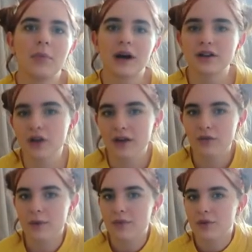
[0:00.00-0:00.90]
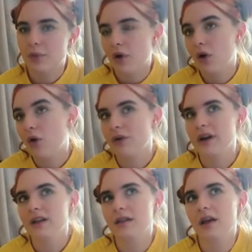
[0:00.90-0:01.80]
I don't like remember the plot or
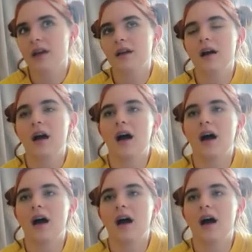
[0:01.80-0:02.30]
anything.